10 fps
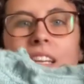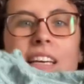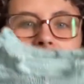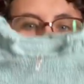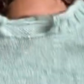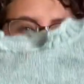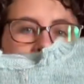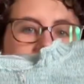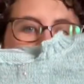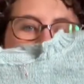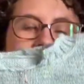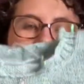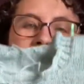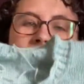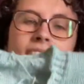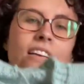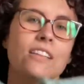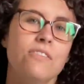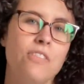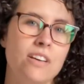this is
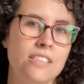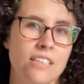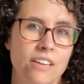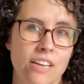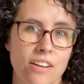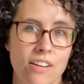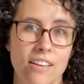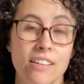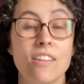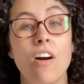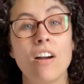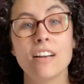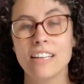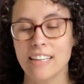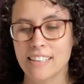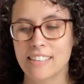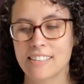the Fosteriana cardigan.